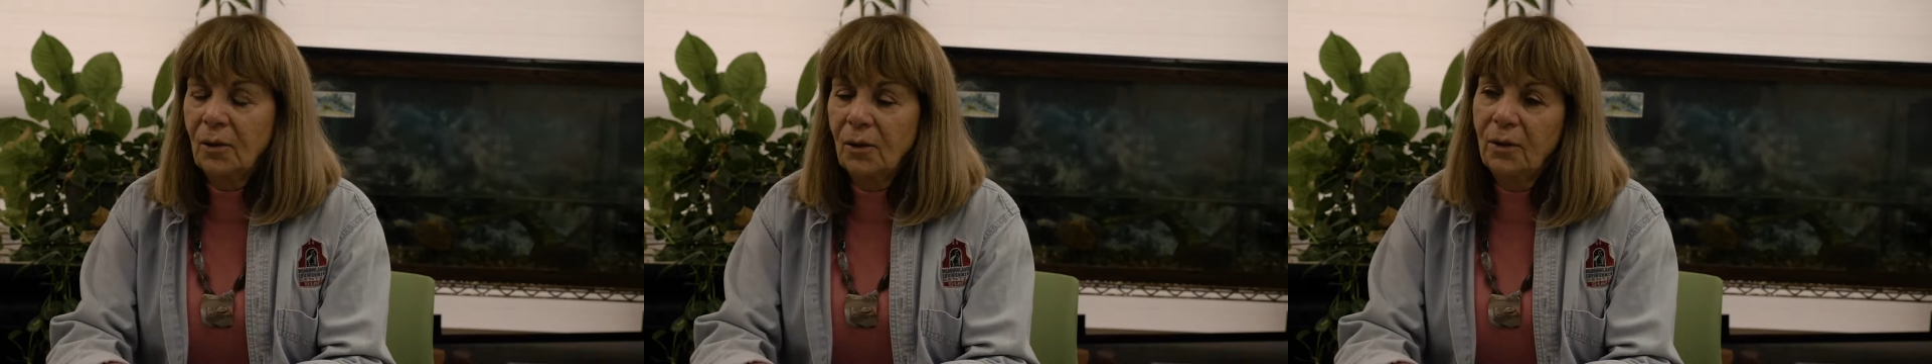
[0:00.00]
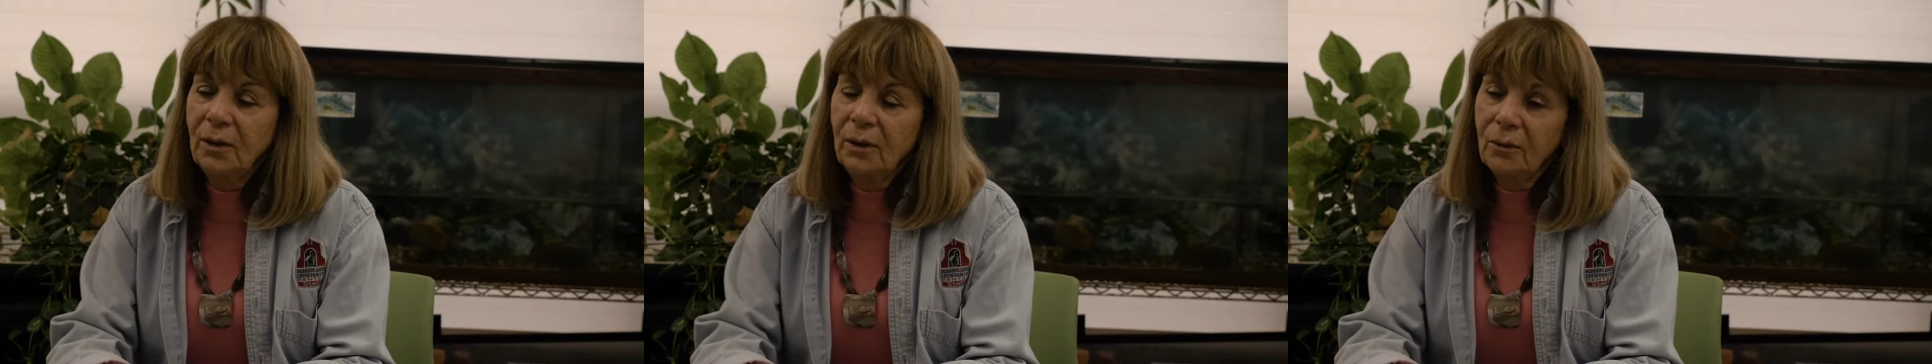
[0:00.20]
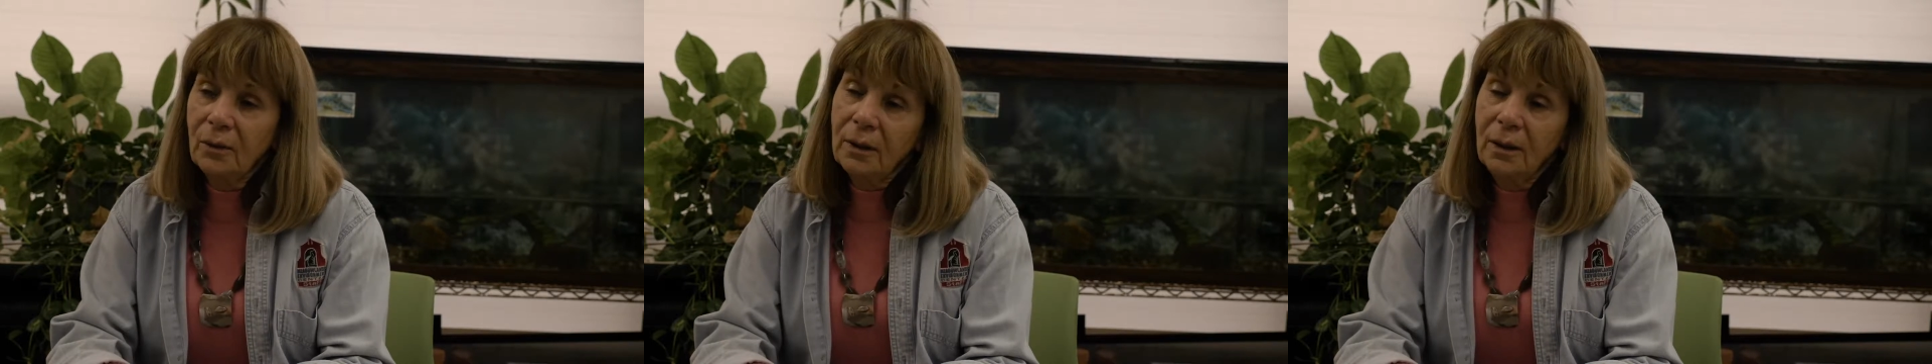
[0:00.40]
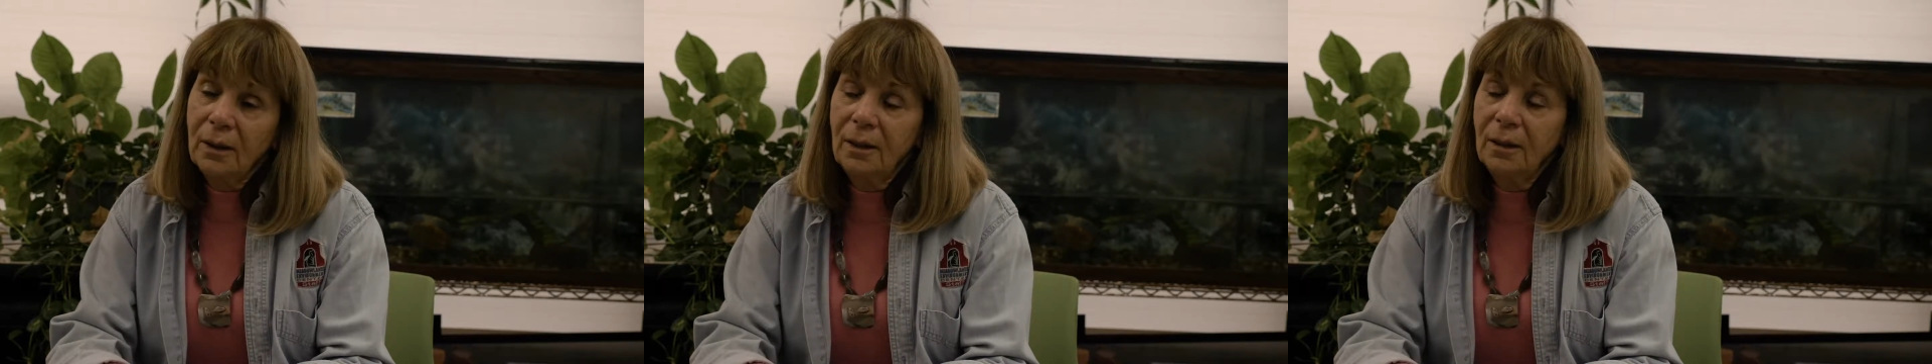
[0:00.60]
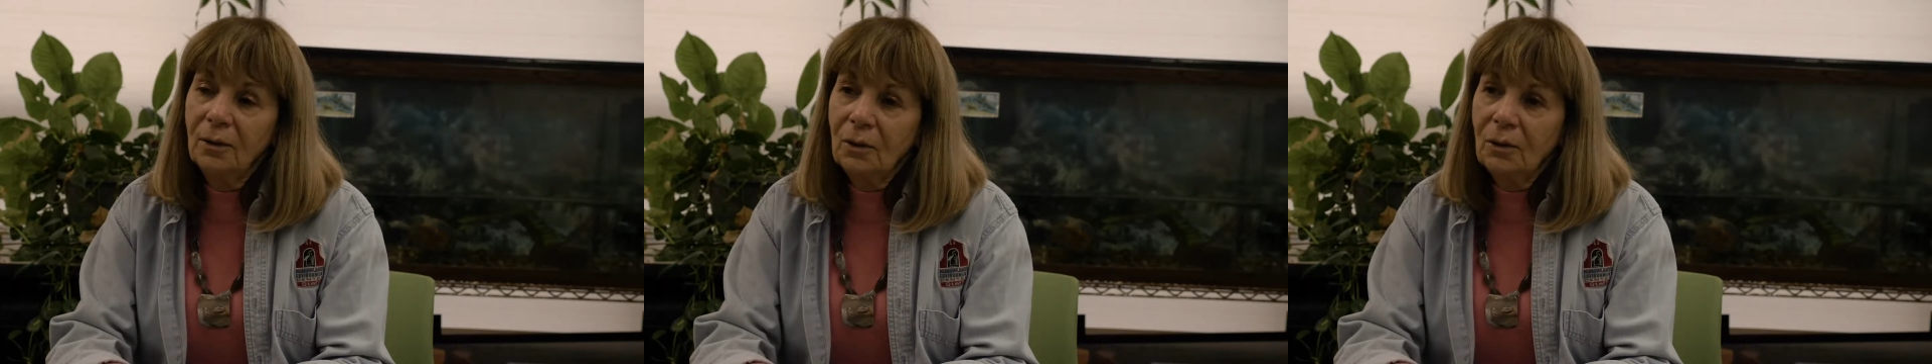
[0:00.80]
turn it really
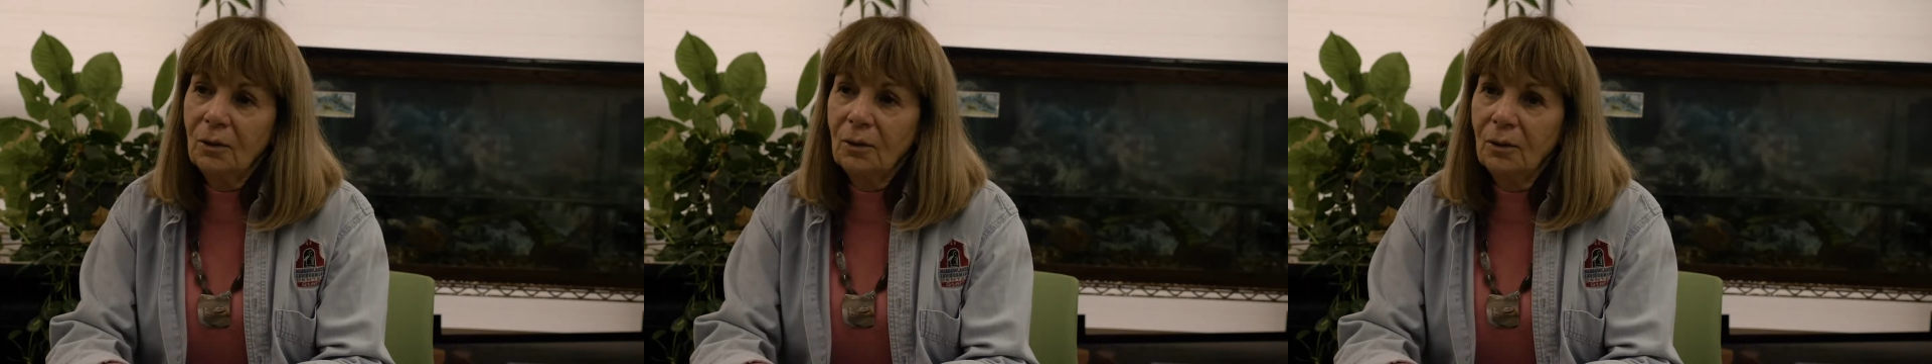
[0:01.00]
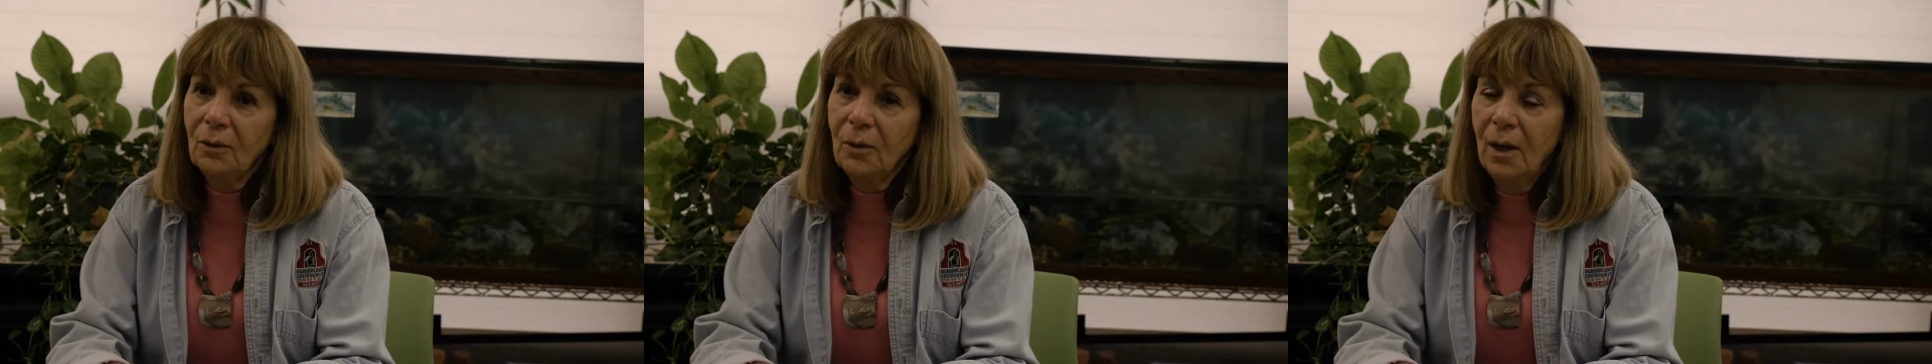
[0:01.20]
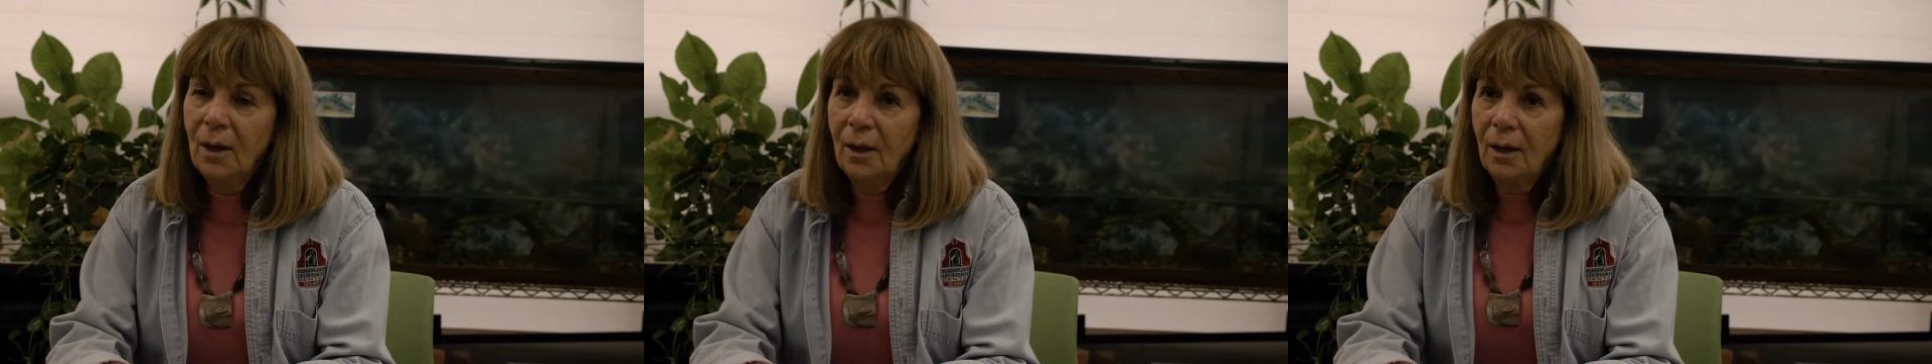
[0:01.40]
into